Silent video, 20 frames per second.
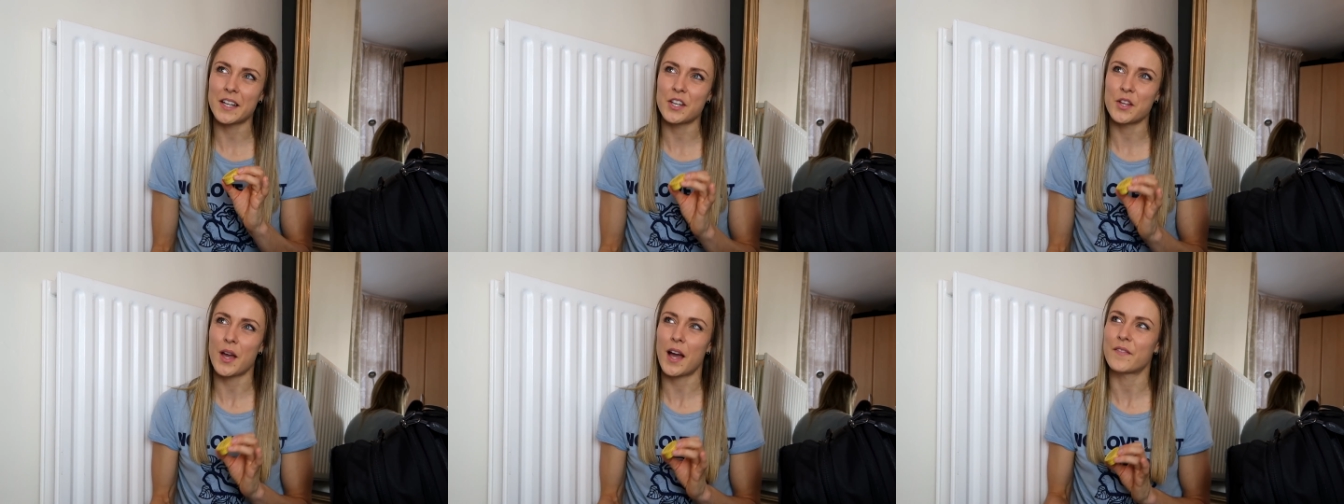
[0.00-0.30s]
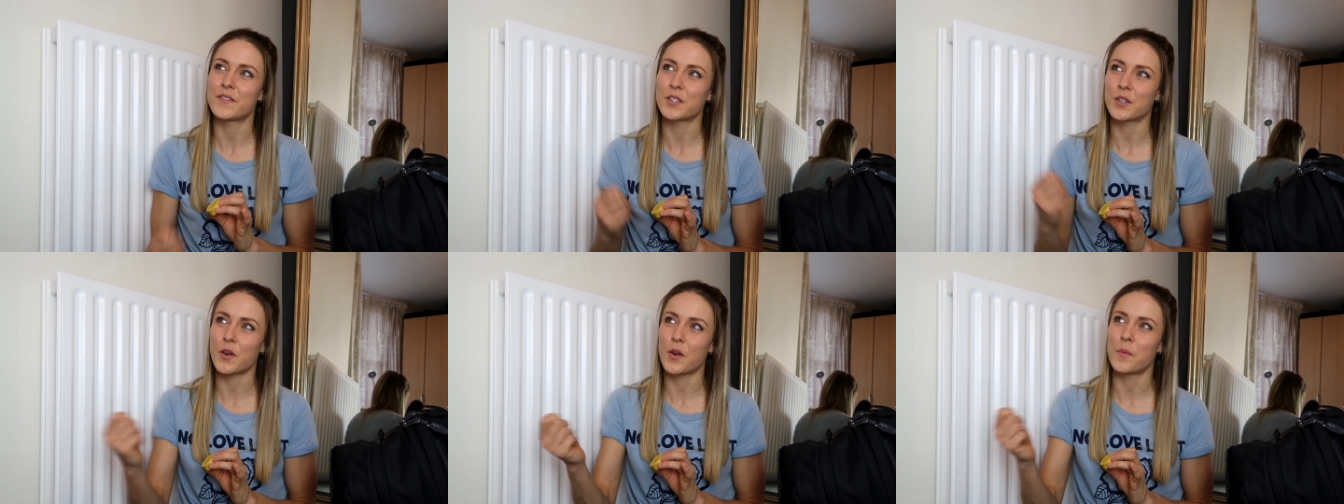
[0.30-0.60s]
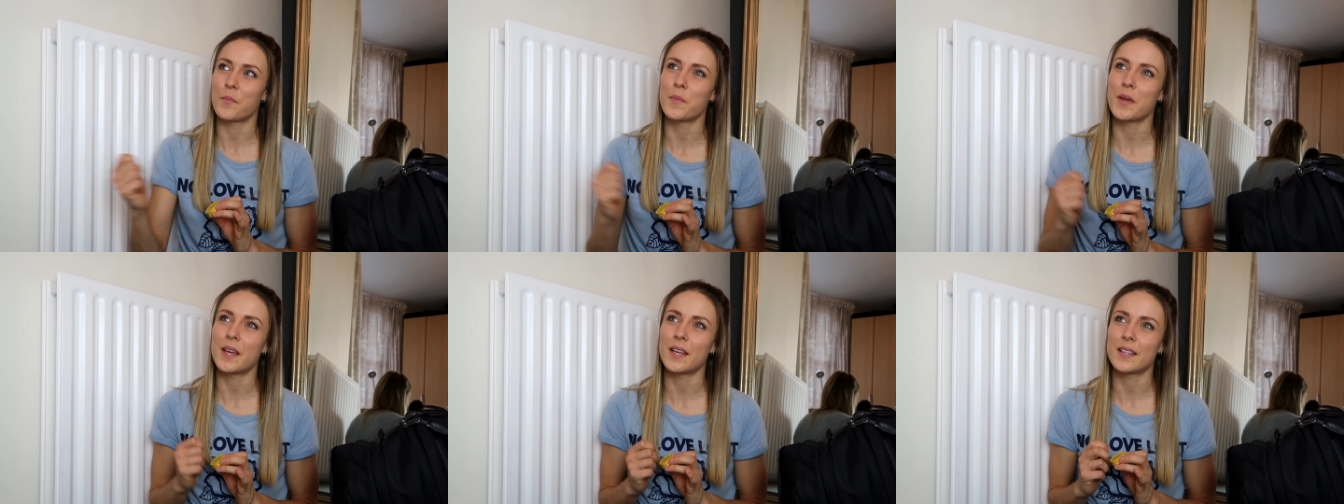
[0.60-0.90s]
and you have to go
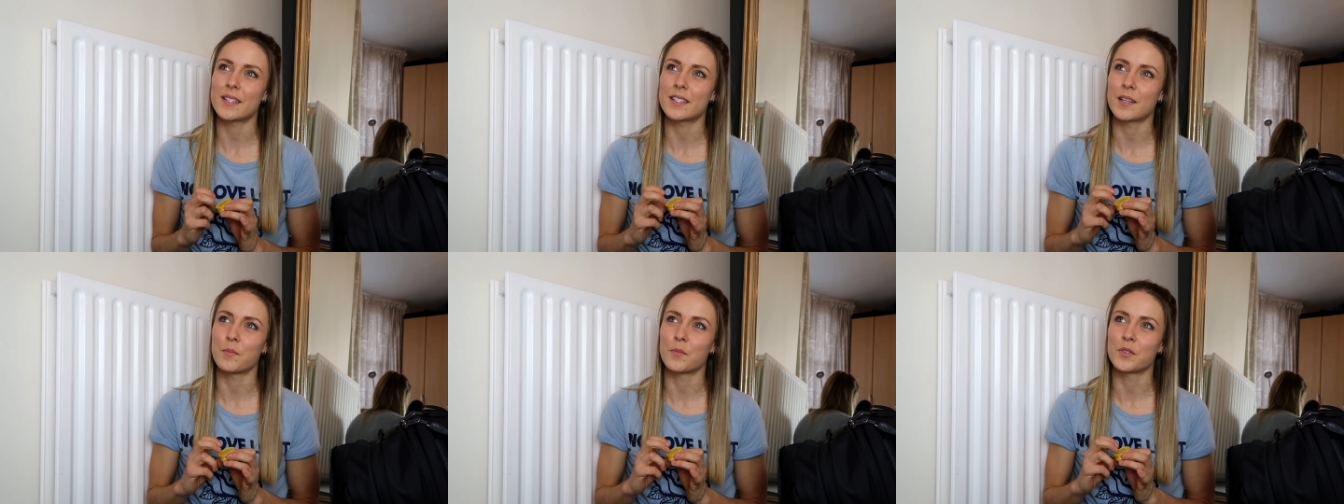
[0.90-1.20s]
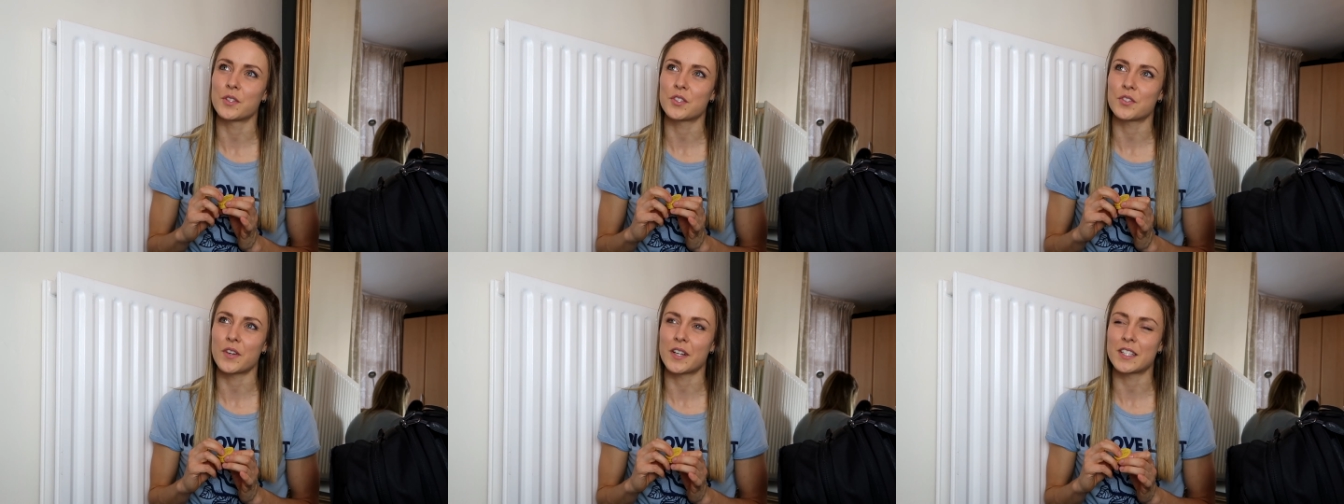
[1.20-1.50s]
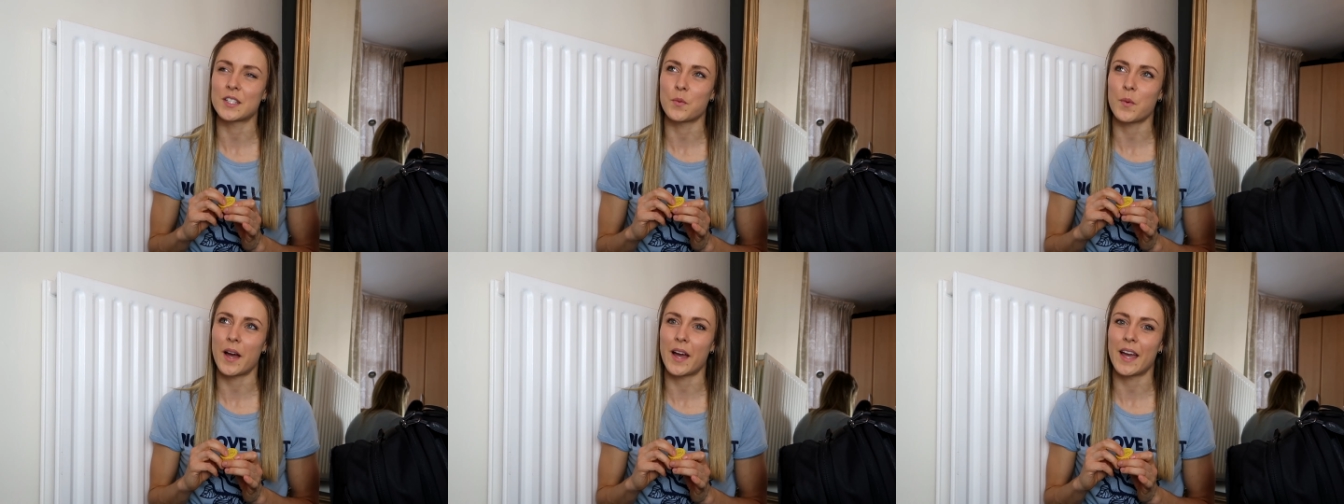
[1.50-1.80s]
and meet someone
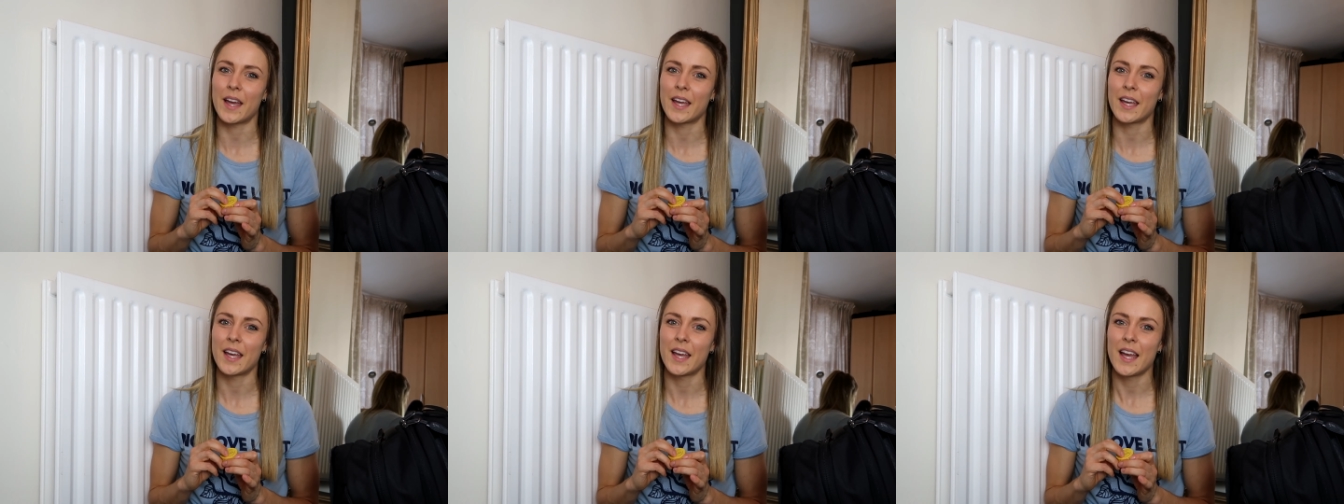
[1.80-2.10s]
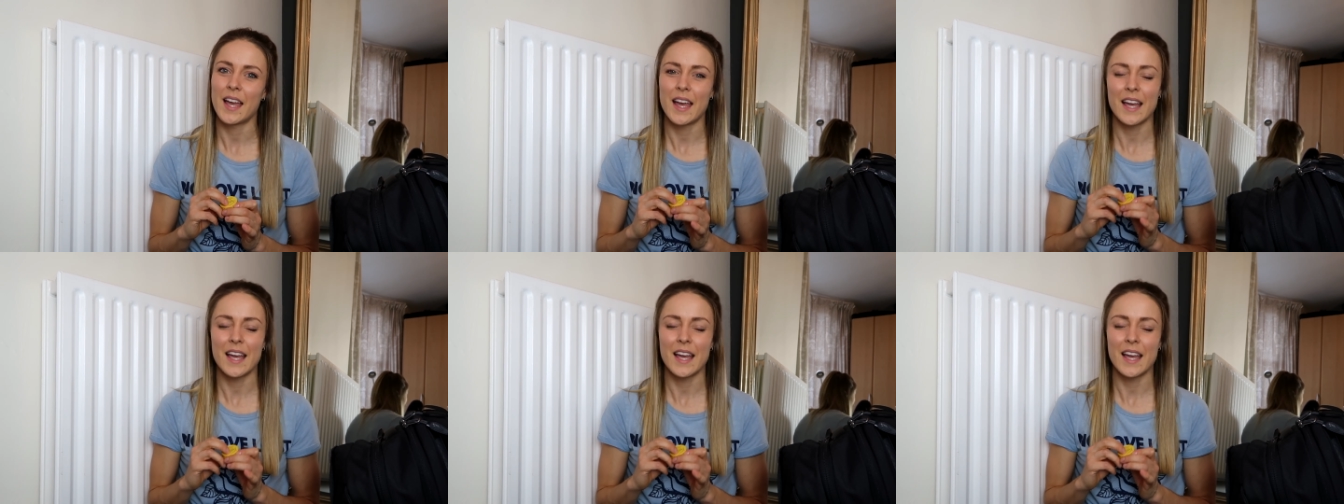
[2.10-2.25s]
straight away